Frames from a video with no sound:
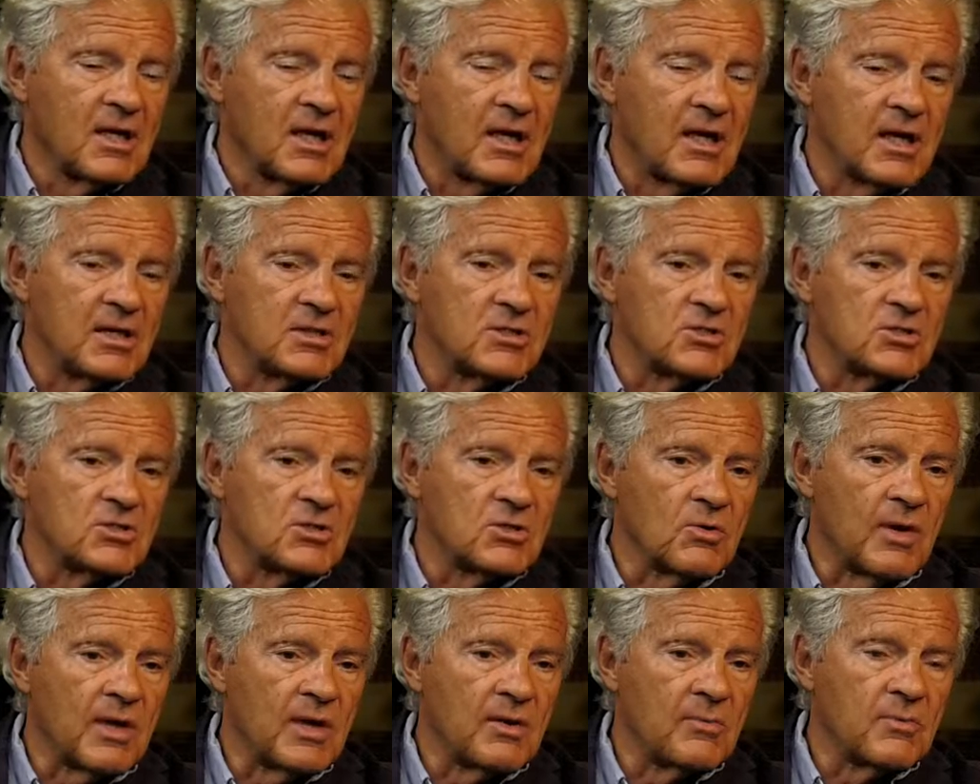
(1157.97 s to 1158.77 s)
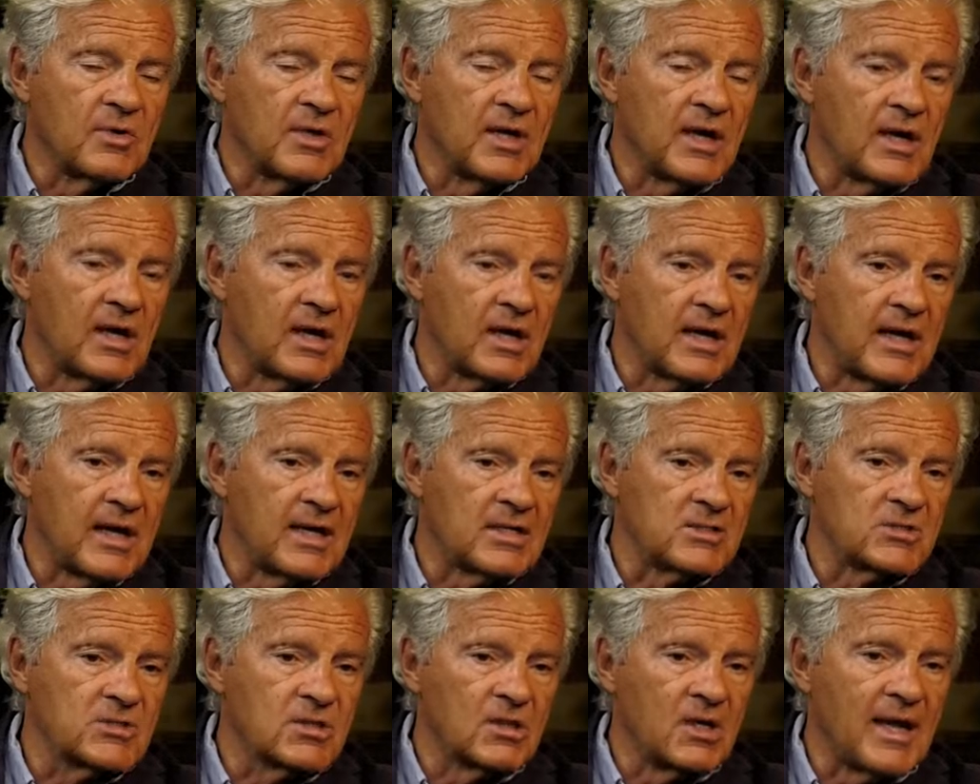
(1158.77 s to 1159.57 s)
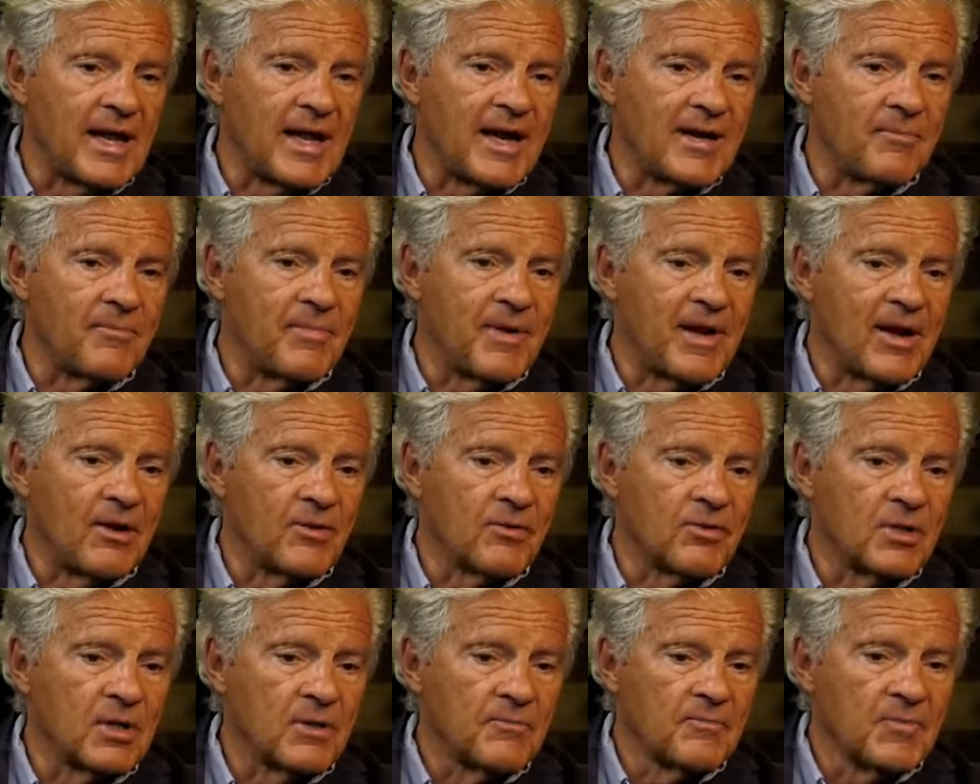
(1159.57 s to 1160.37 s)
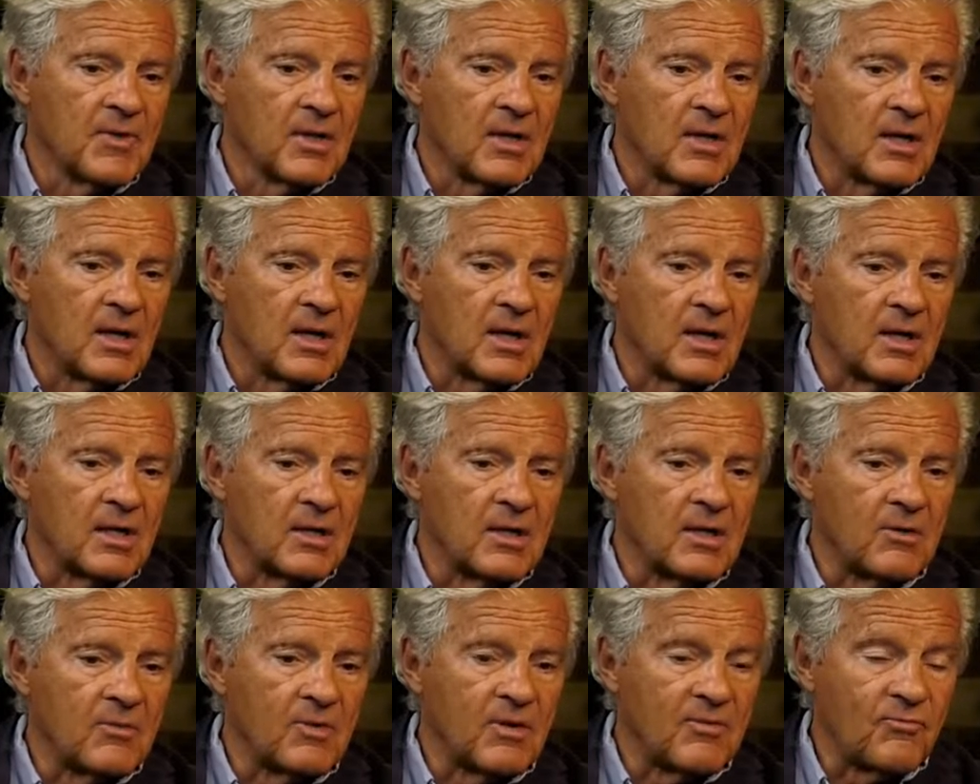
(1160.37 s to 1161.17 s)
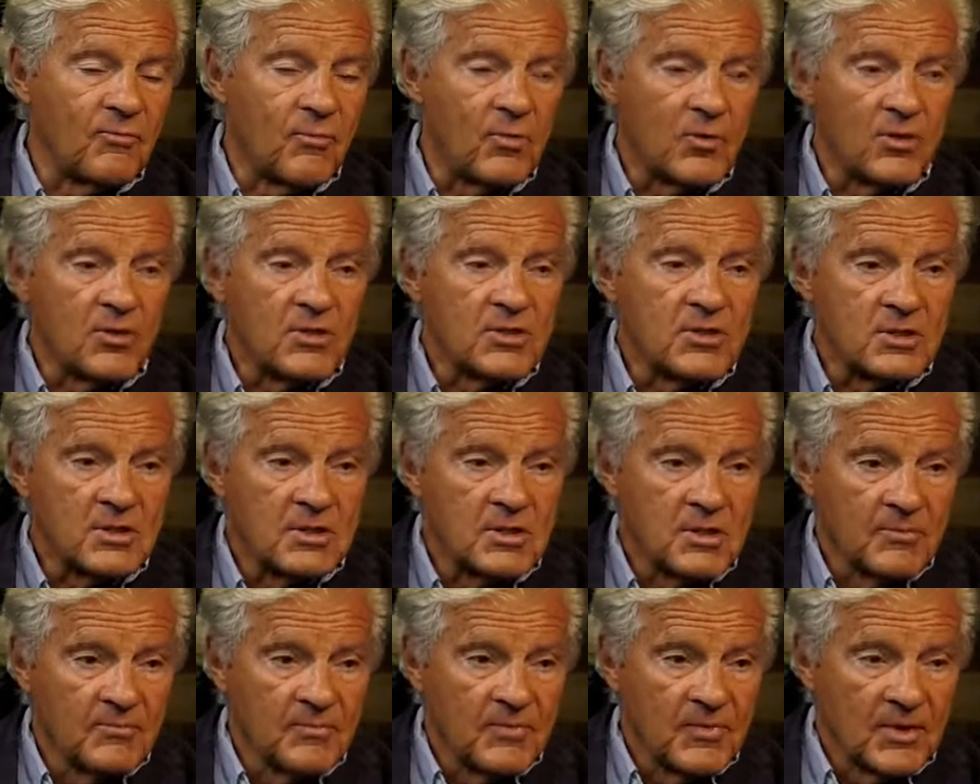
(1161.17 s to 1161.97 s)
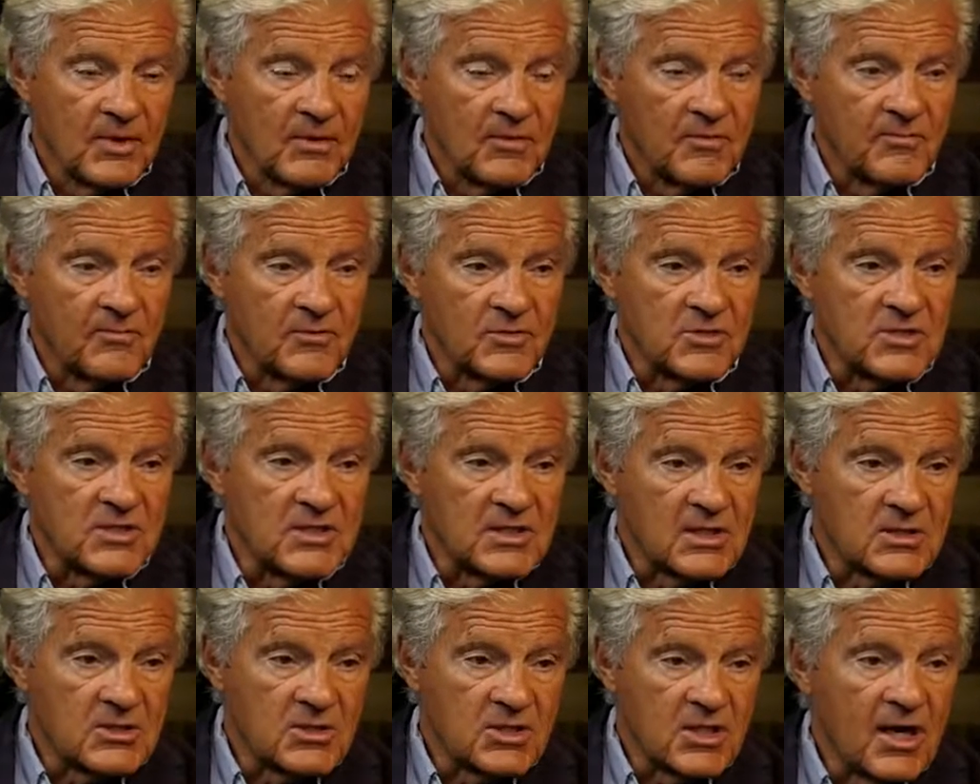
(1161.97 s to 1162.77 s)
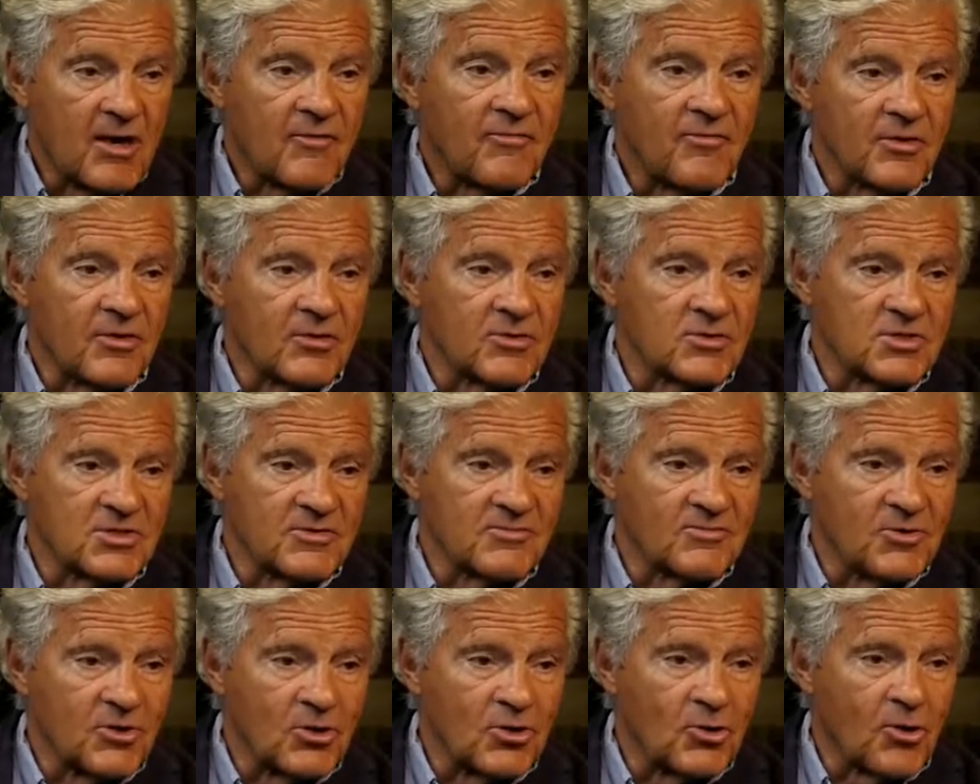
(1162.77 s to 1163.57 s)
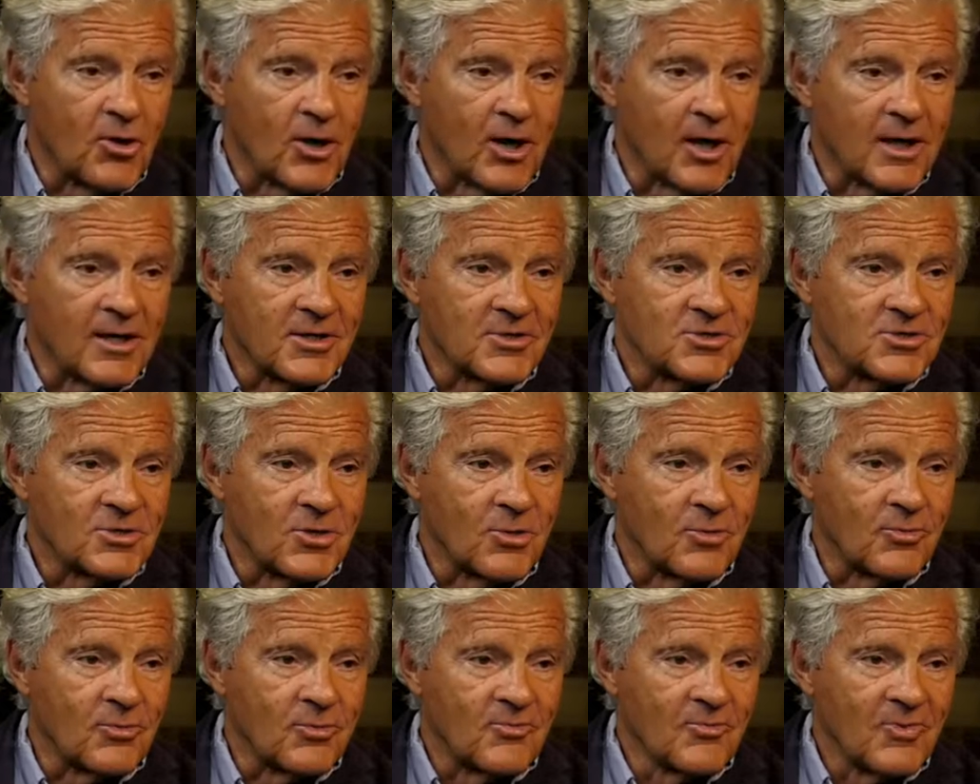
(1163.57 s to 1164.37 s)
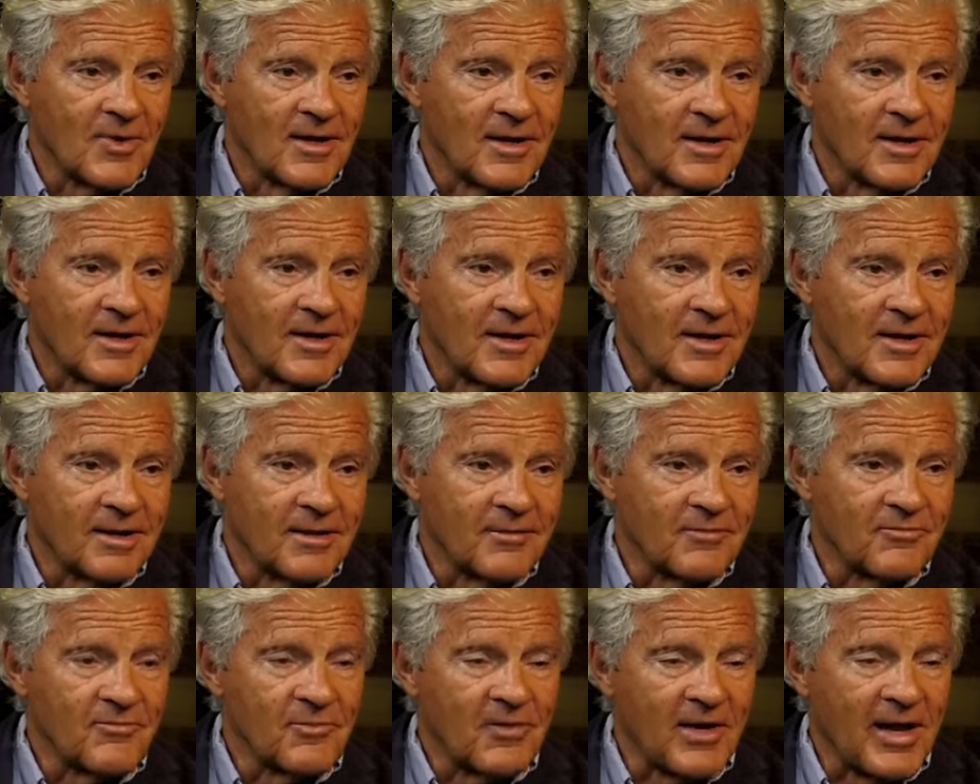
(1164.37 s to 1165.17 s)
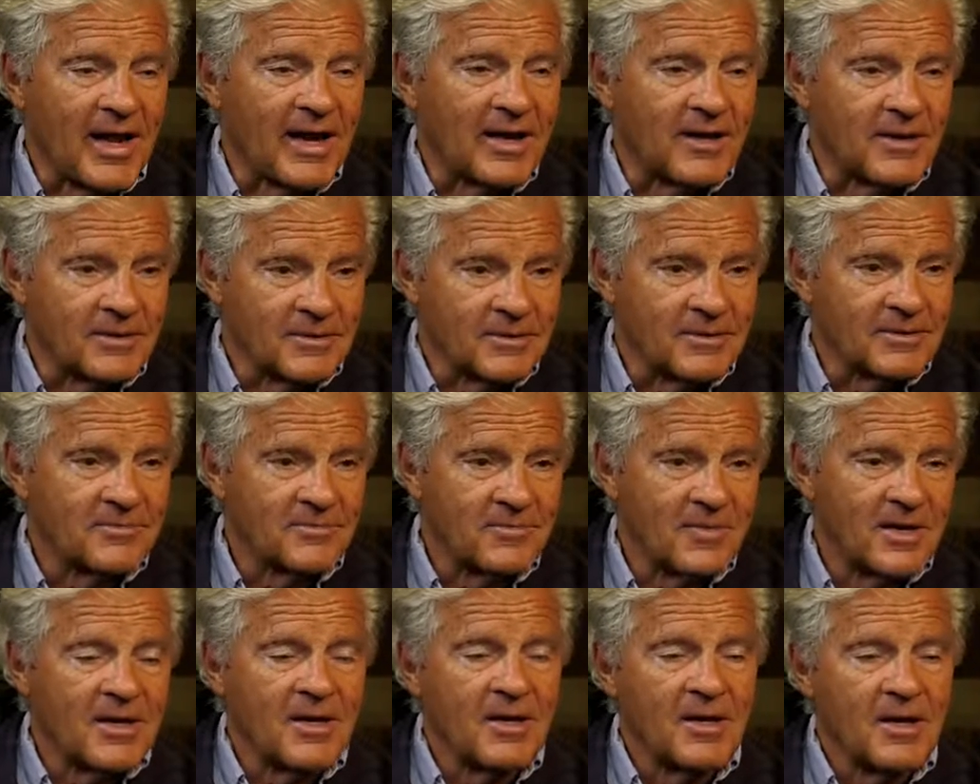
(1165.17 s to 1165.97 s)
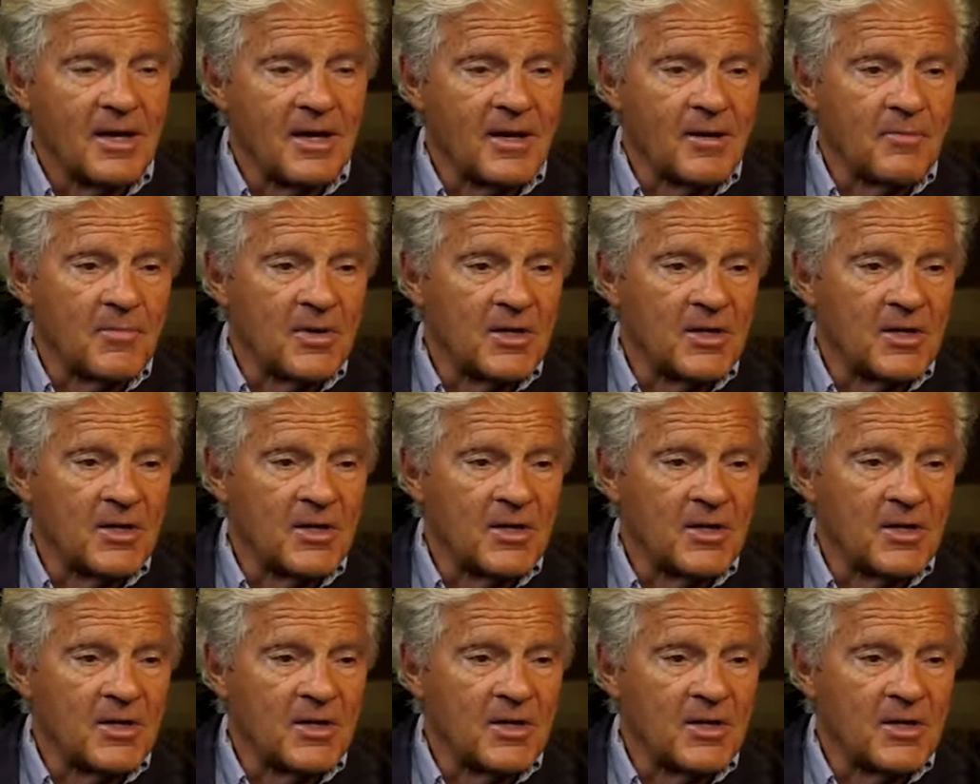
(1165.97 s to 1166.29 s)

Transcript: And so I would get asked a lot about, I've worked for 6 governors of New York, so I have a lot of.